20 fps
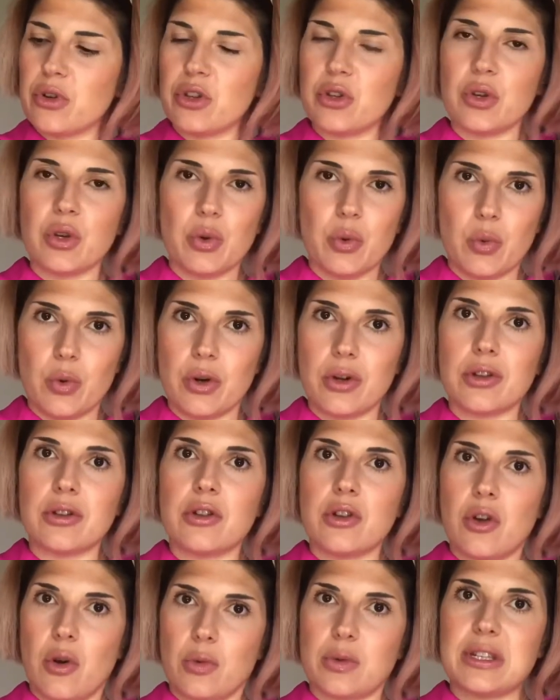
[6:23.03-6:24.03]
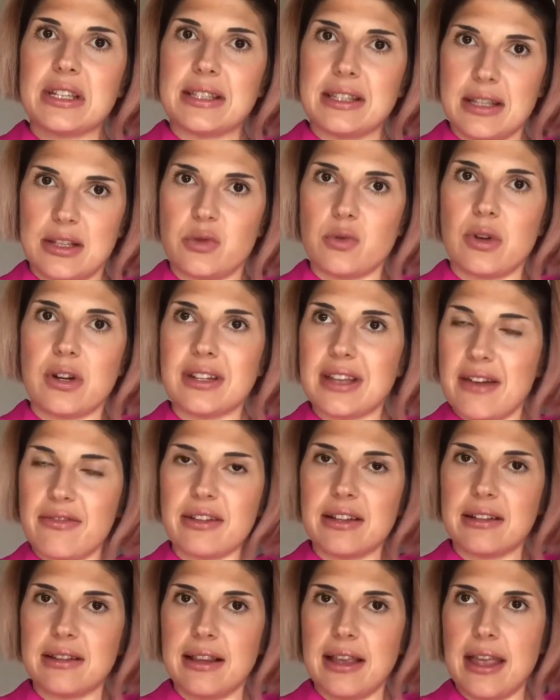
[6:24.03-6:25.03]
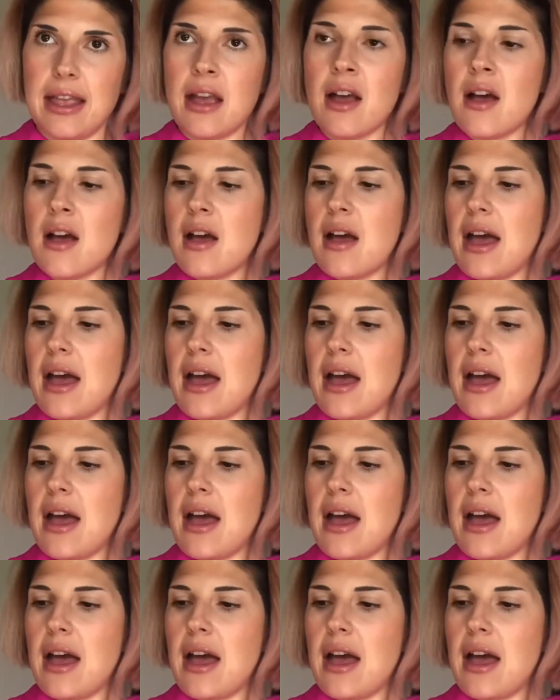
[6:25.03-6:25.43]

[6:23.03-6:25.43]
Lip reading: You would notice this one definitely.